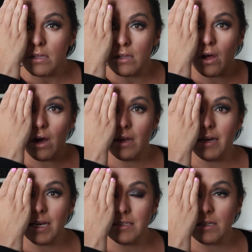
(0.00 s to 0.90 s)
Long,
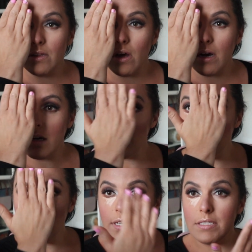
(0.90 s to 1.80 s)
nice and long. The
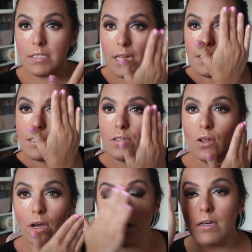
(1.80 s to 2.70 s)
face is nice and
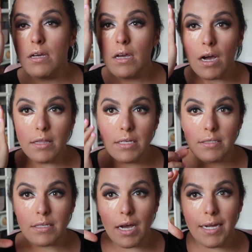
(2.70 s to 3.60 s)
long. On this
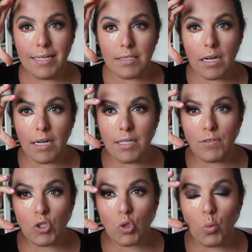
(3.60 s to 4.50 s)
side, it's kind of
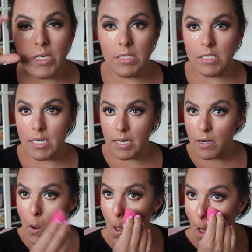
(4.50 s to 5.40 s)
squeezed in.